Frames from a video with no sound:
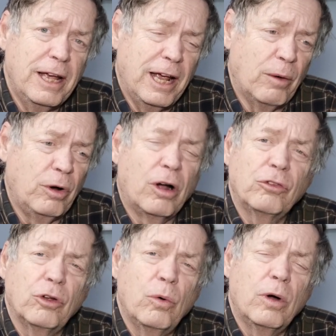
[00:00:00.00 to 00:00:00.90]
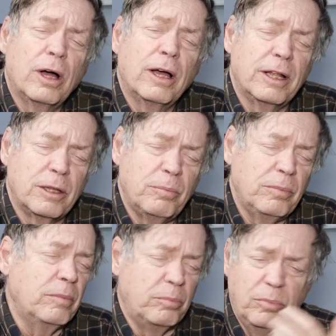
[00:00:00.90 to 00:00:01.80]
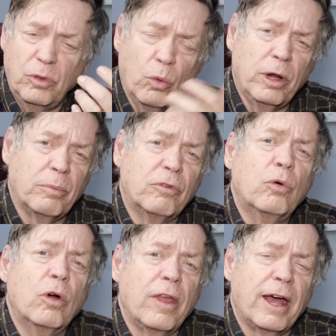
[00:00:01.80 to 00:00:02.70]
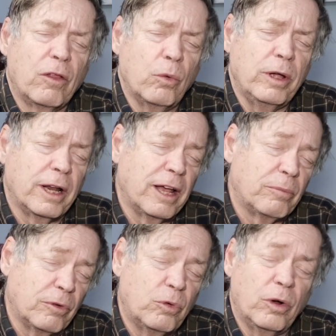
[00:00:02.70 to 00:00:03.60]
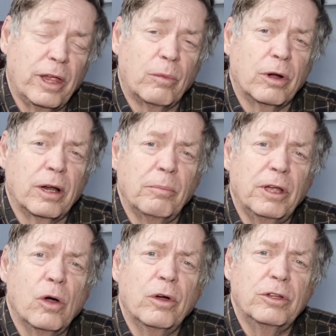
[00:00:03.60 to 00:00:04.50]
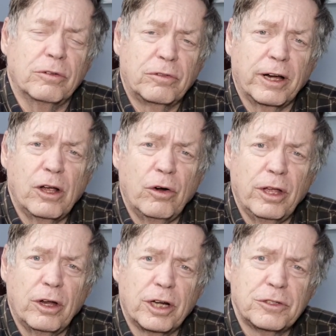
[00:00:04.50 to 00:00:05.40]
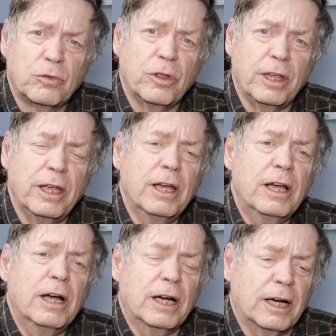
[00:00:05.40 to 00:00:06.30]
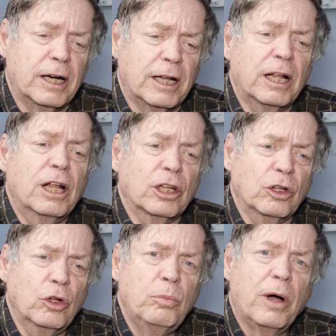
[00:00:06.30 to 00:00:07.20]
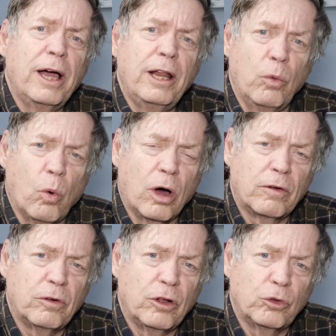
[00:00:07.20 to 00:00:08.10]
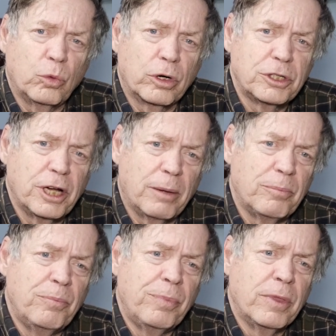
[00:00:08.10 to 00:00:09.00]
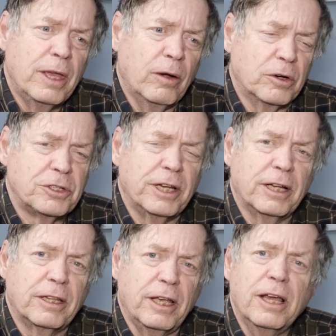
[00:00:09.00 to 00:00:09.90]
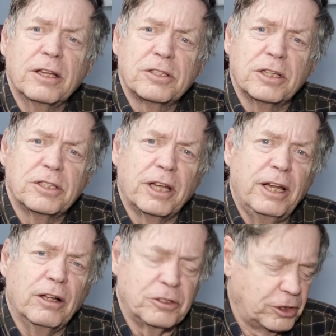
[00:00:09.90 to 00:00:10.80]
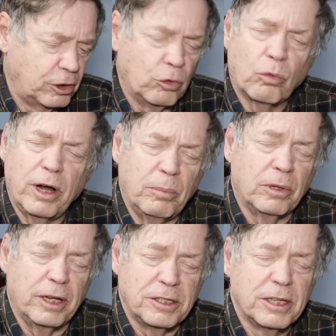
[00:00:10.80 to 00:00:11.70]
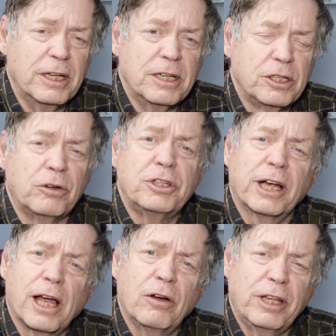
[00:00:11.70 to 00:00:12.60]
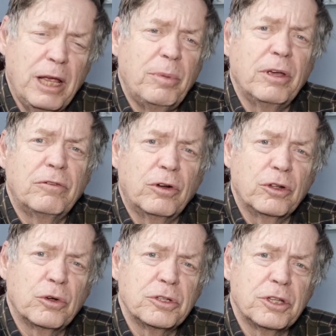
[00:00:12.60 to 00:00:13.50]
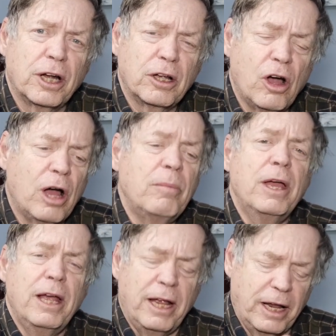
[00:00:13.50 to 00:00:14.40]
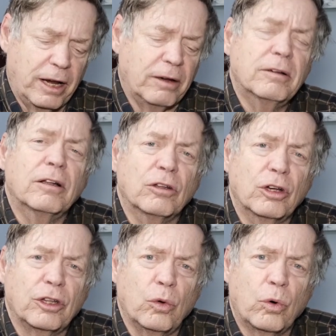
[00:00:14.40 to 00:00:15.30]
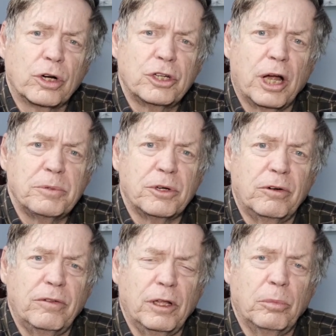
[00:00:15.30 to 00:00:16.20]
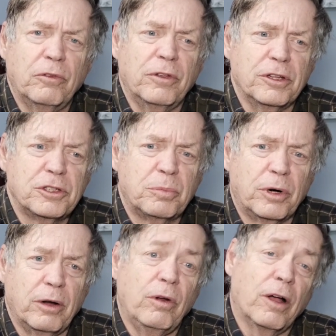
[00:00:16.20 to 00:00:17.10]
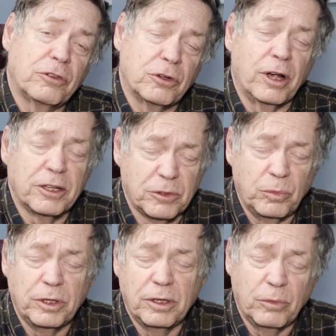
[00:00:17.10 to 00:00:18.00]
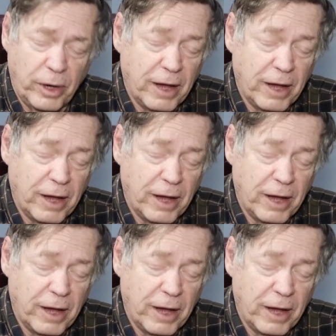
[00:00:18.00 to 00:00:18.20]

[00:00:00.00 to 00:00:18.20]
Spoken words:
And we're also at the week before that, or the week and a half before that, we're going to be going to Franconia Notch for the Lupine and Waterfalls workshop. We're staying at the Inn at Sunset Hill. It's a great place. So check out kpnphototours.com and look at the workshops that are available for this spring. We also got we